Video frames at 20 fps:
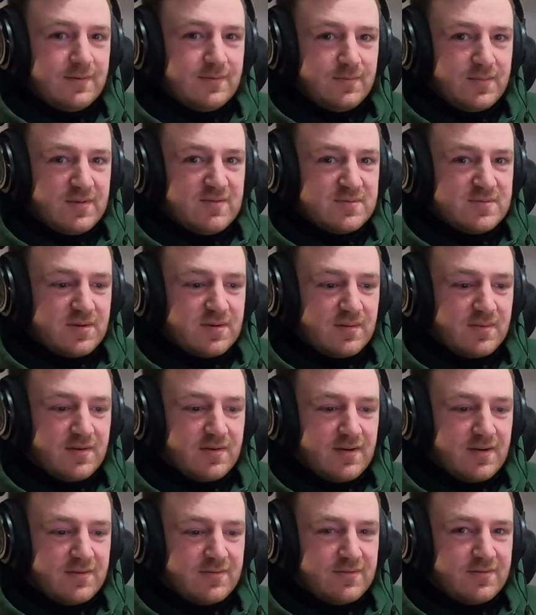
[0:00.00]
This is probably
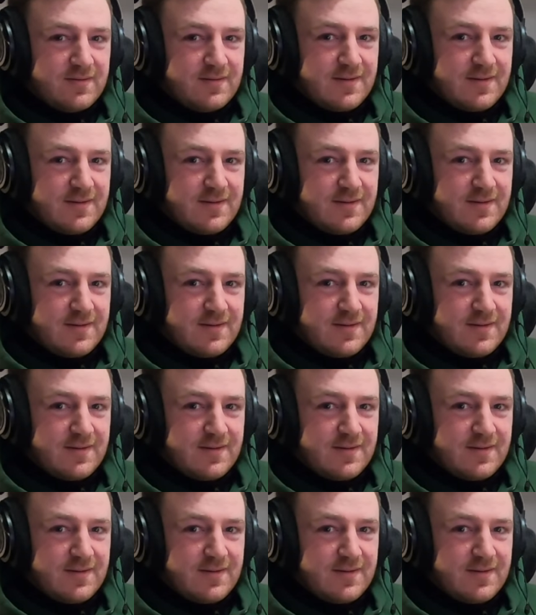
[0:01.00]
rough.